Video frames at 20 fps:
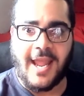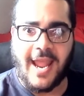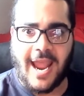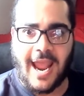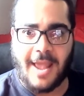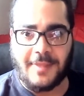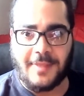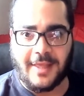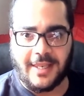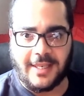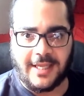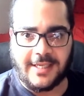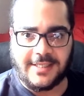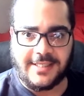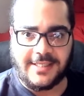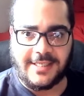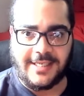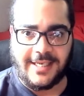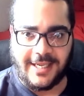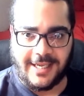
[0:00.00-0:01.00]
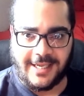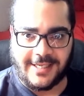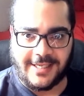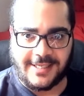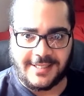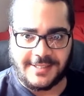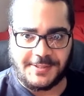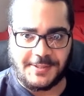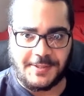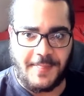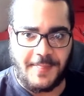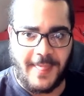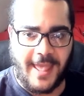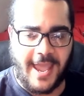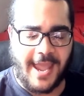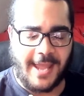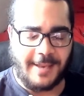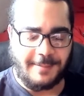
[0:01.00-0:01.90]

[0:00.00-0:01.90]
And the lesson is that